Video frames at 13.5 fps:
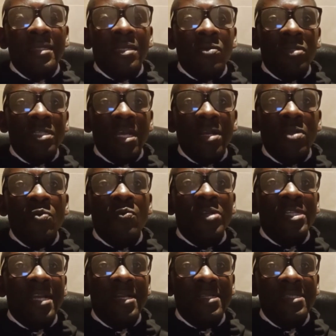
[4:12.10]
They will tell you, we
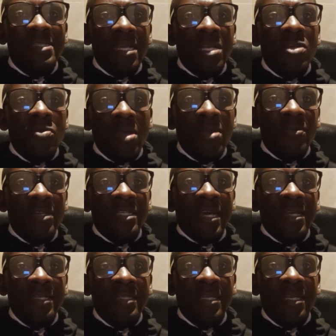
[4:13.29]
shall send you a
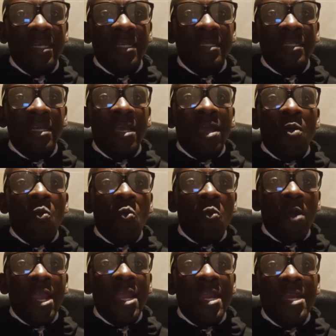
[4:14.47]
return ticket
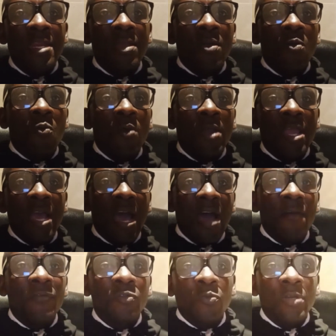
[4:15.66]
when we
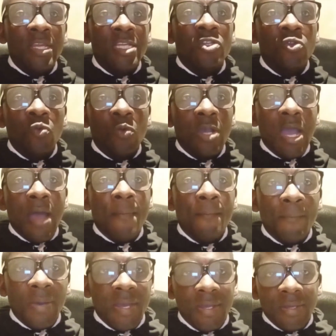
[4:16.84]
have to let you come
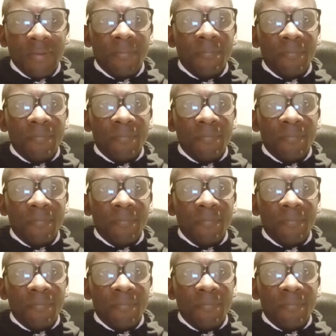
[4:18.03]
back.